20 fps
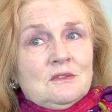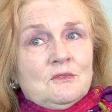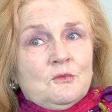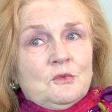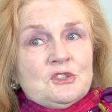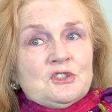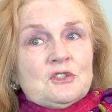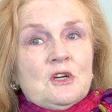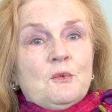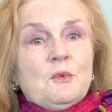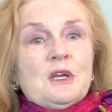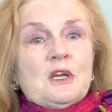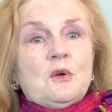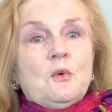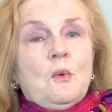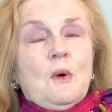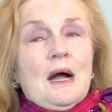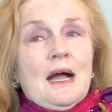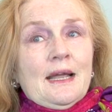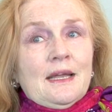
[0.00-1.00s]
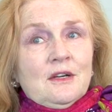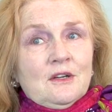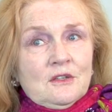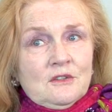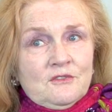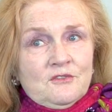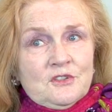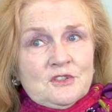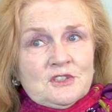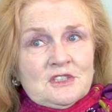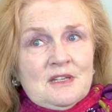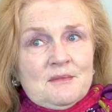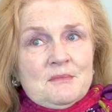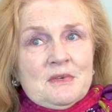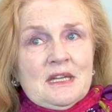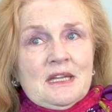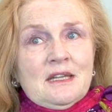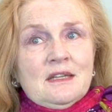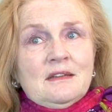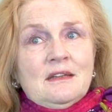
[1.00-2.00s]
which are required for
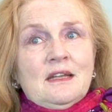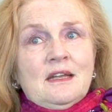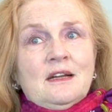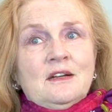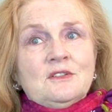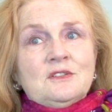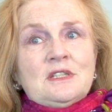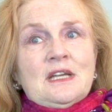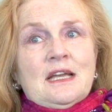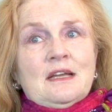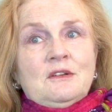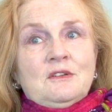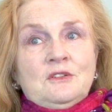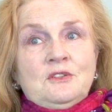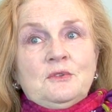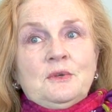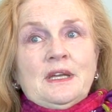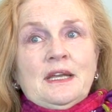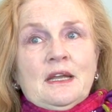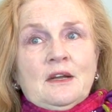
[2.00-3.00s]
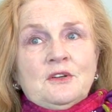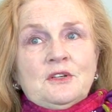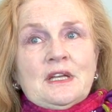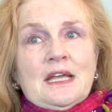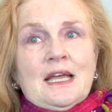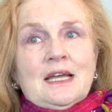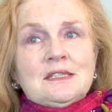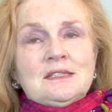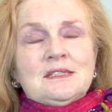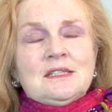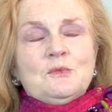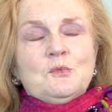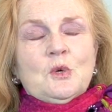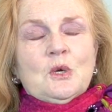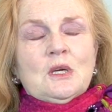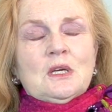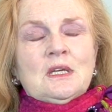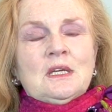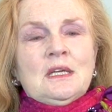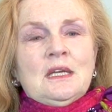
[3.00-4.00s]
somebody in the doing air taxi
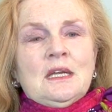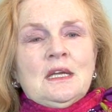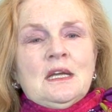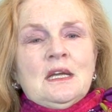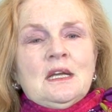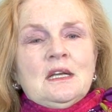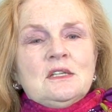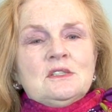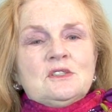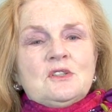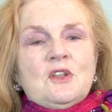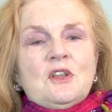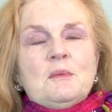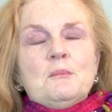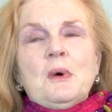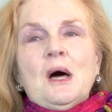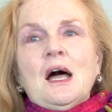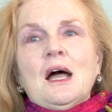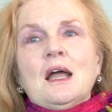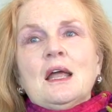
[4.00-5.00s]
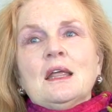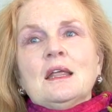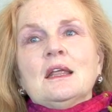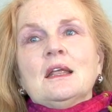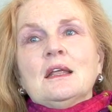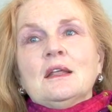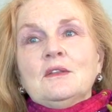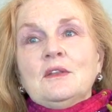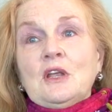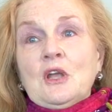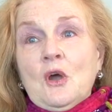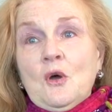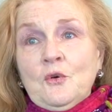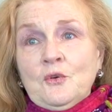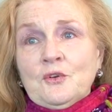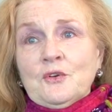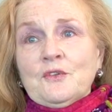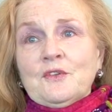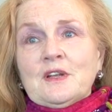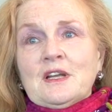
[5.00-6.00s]
work. So the
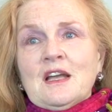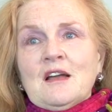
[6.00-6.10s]
owner of the